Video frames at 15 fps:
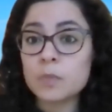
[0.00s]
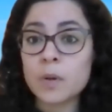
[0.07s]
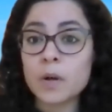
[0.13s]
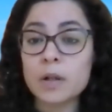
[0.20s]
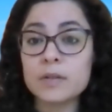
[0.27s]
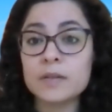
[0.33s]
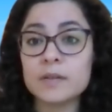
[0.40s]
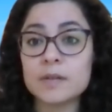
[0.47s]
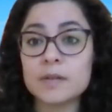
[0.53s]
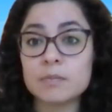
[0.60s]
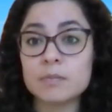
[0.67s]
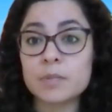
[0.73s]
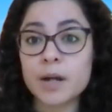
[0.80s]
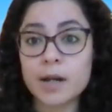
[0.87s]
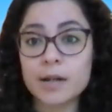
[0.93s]
policies,
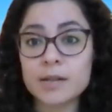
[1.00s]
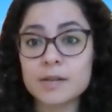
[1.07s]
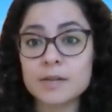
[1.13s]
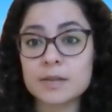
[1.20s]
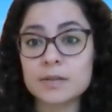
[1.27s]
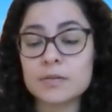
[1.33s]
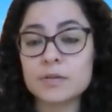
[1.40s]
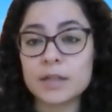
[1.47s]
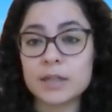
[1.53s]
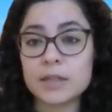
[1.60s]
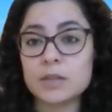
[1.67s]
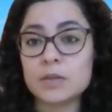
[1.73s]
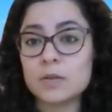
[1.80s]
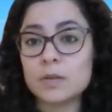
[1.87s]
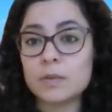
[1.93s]
and practices
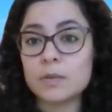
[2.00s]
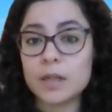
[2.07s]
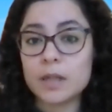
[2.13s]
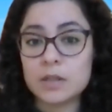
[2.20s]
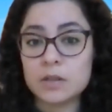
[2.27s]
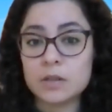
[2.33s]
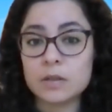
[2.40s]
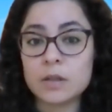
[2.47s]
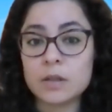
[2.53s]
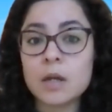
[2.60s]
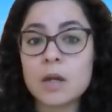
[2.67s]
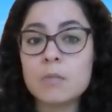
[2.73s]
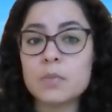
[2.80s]
related to education,